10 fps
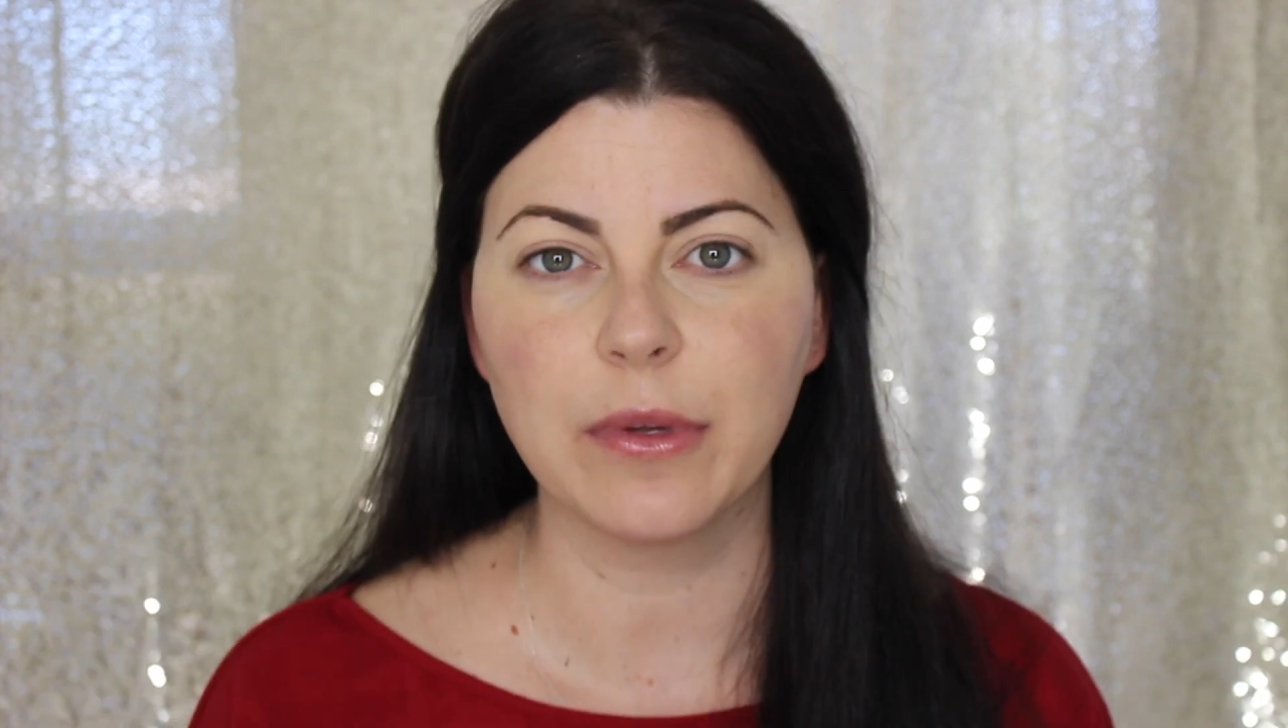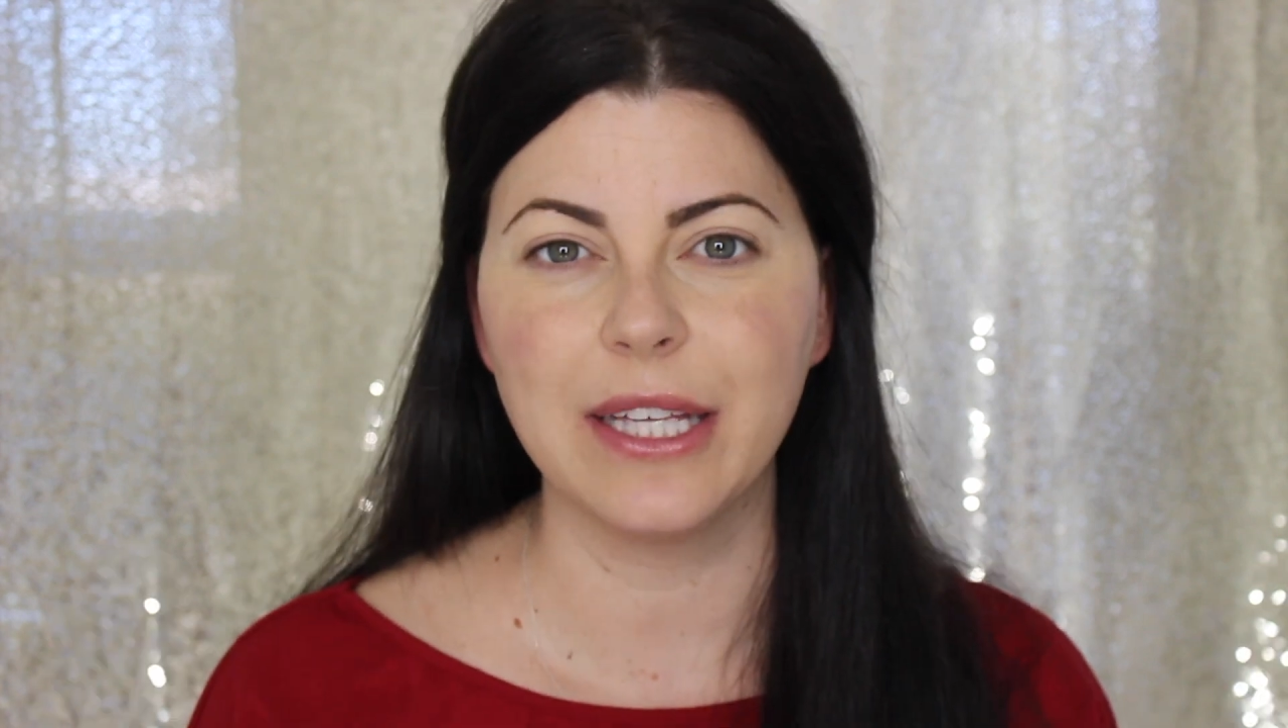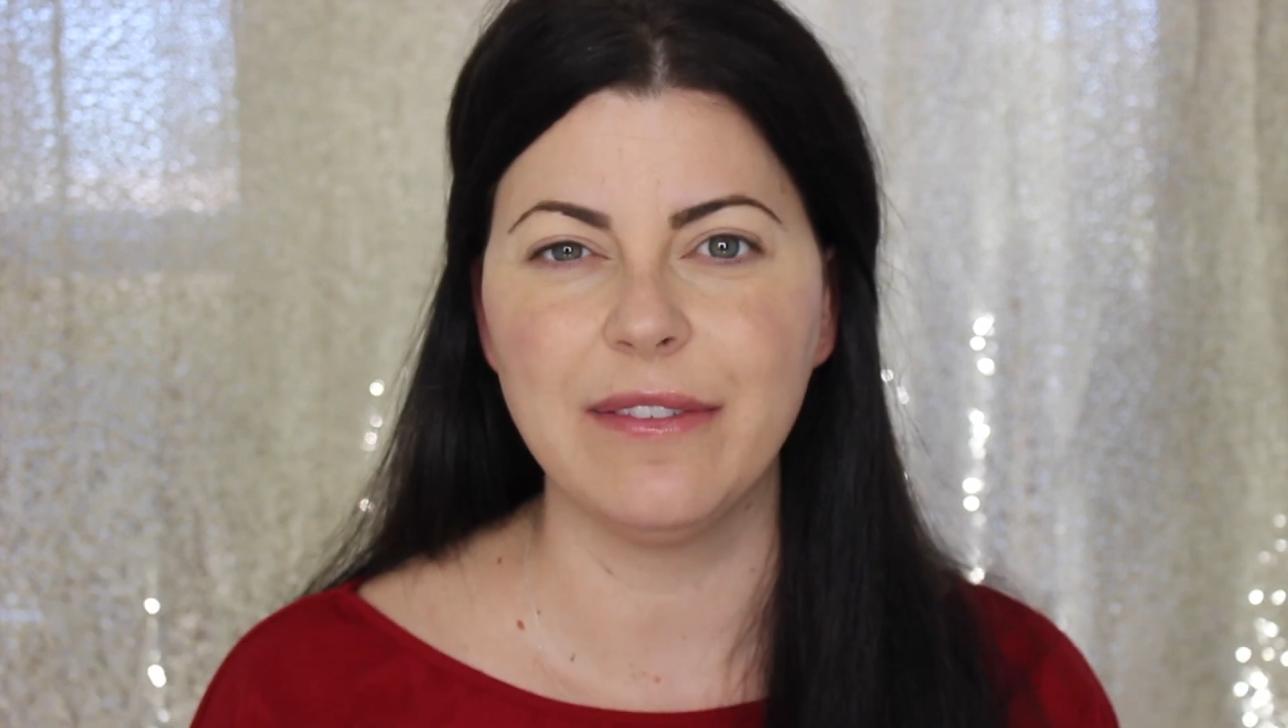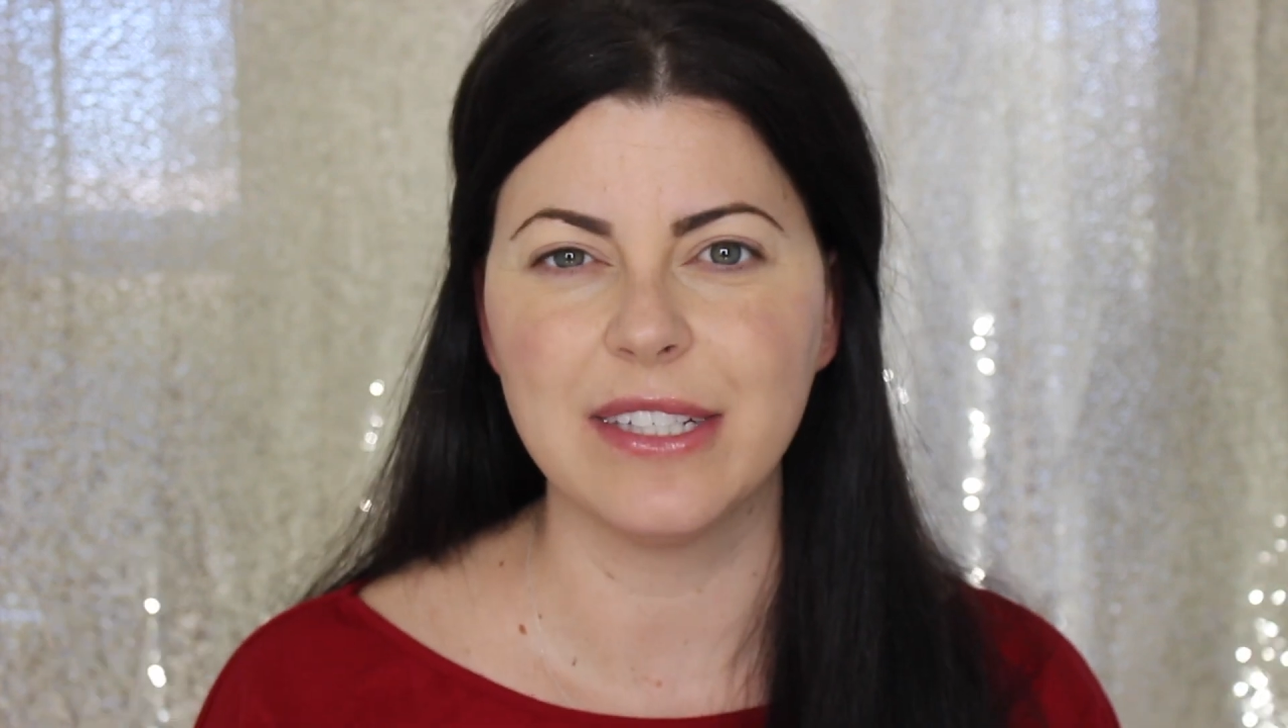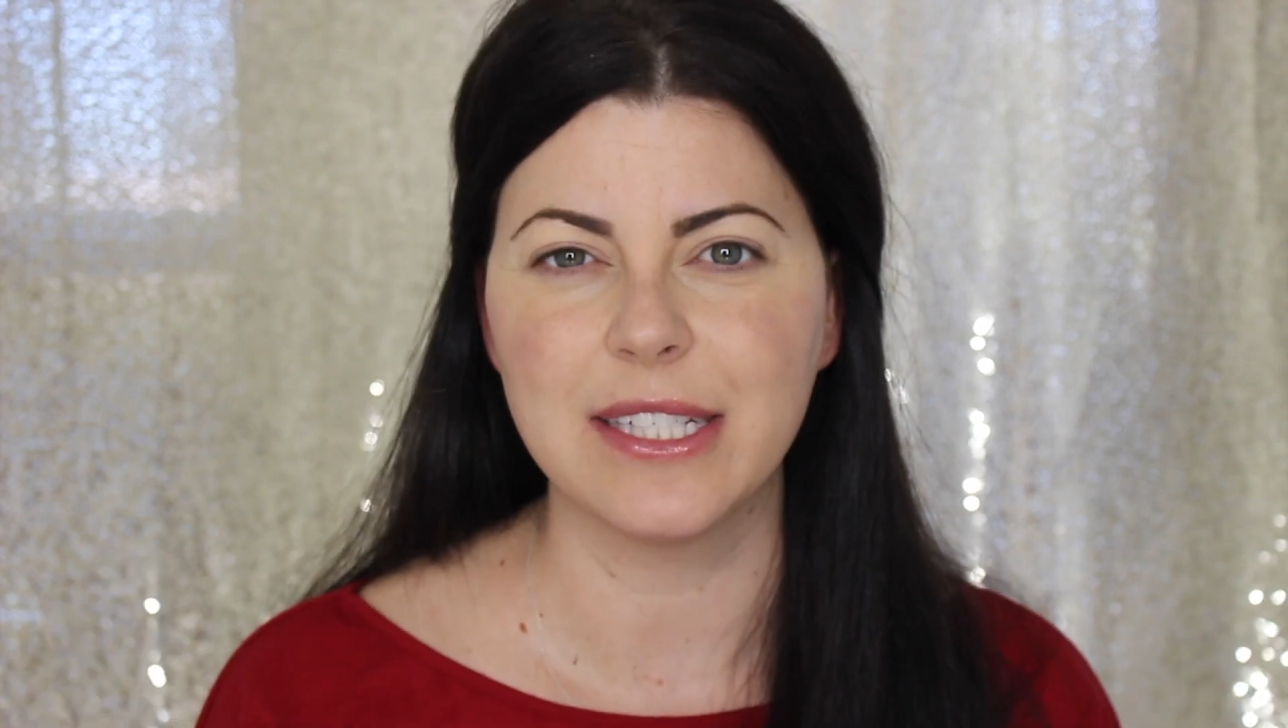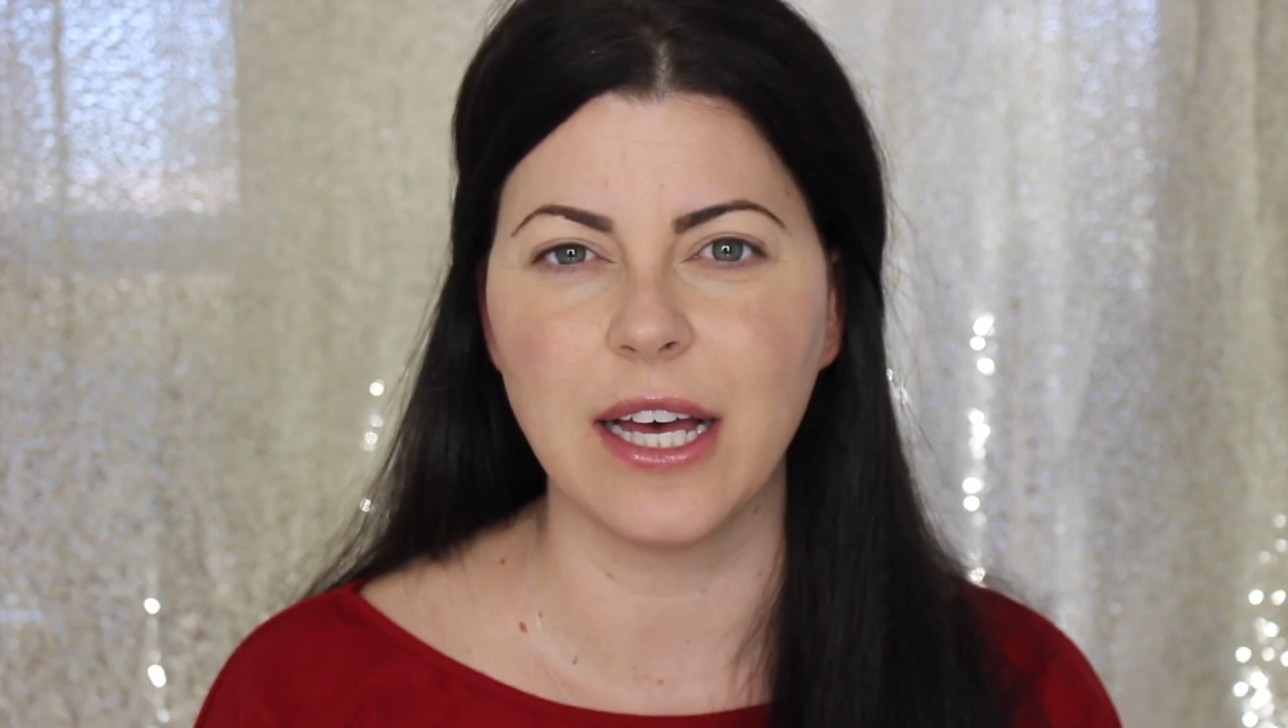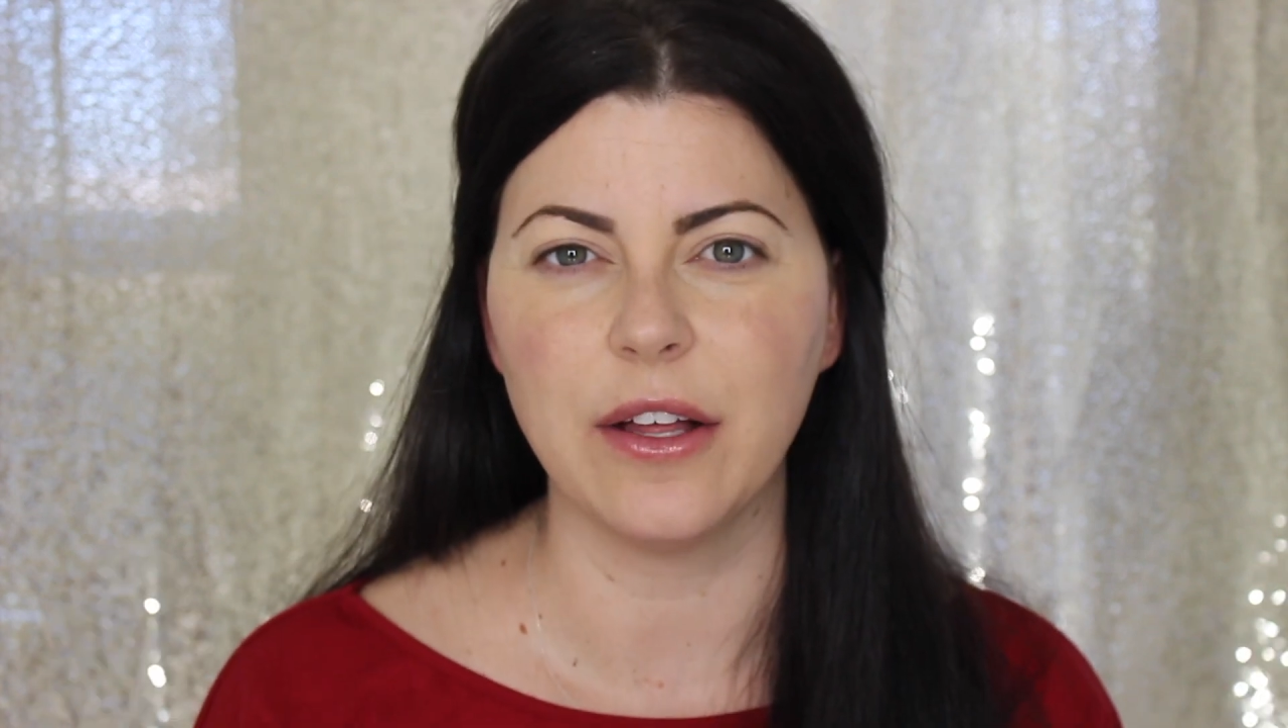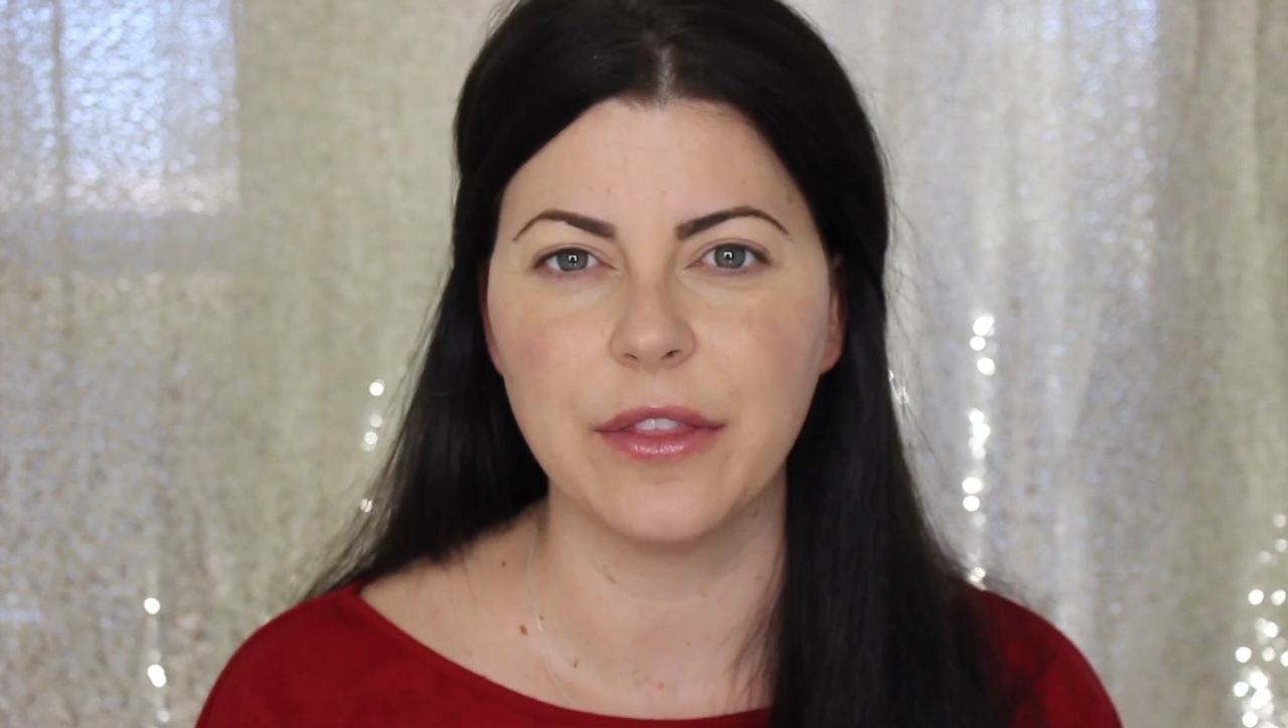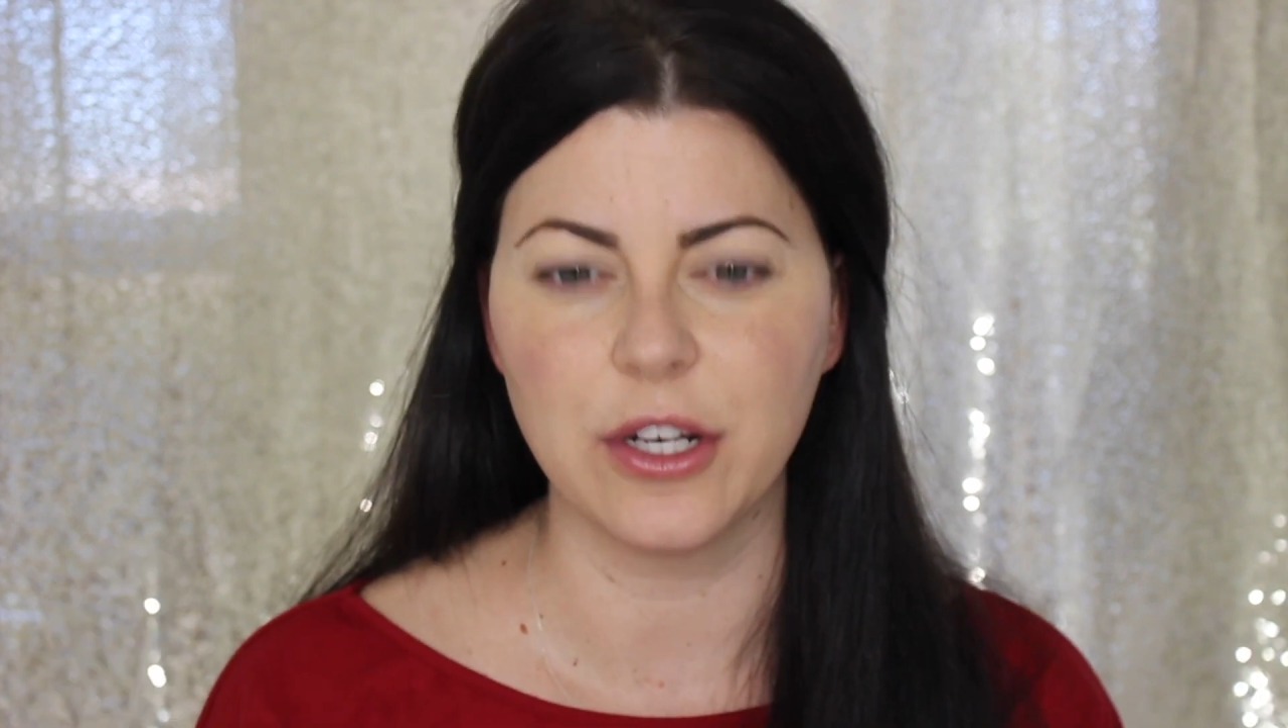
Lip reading: really even tell.